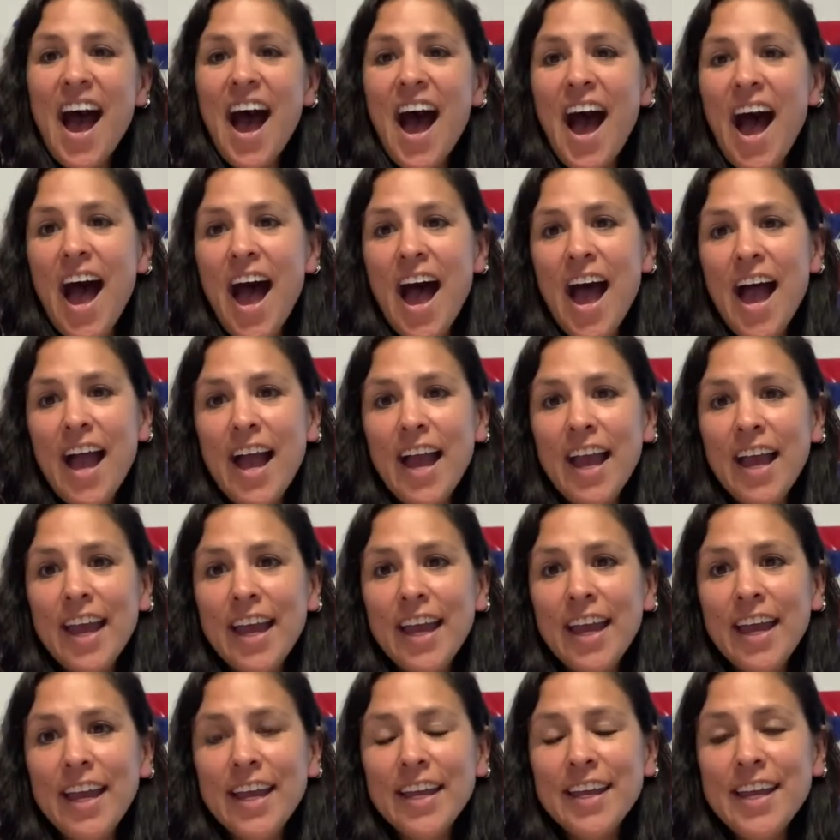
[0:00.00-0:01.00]

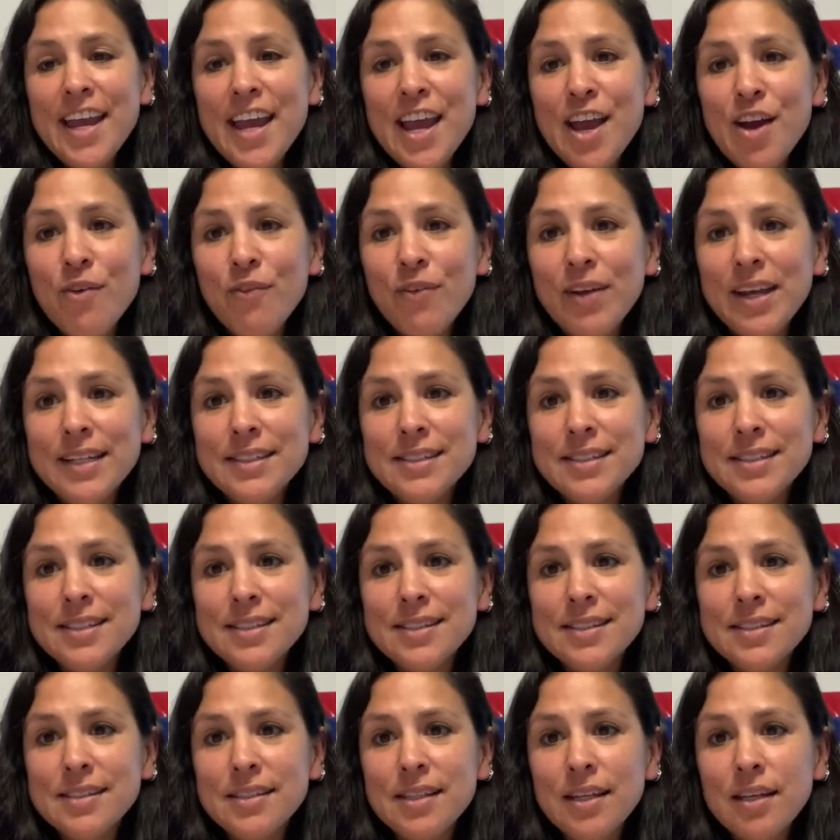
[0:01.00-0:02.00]
I can't wait to
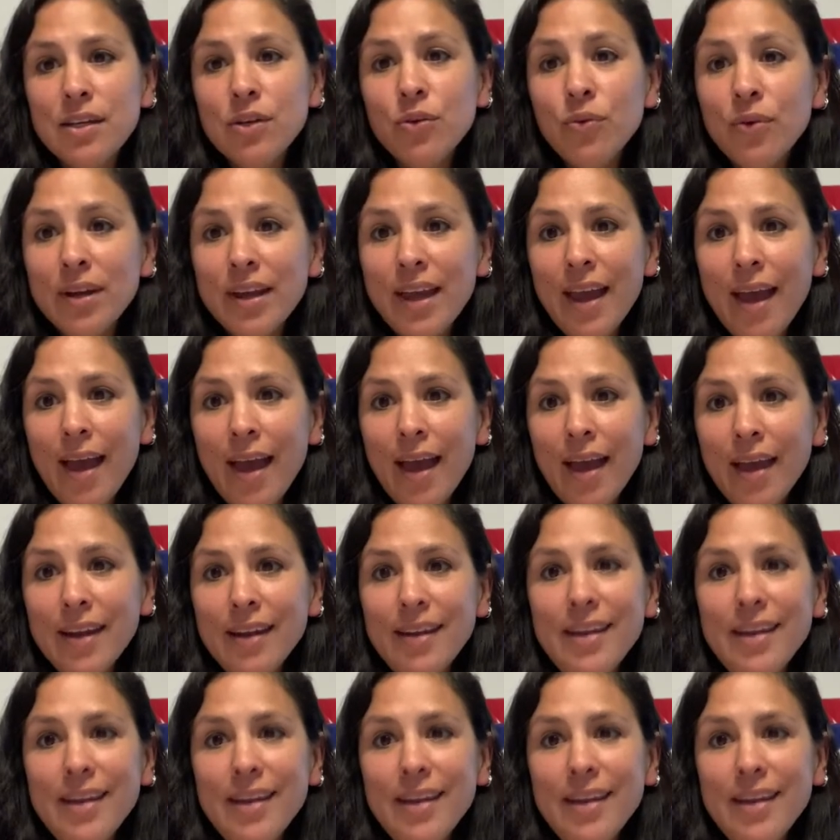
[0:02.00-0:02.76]
see you again.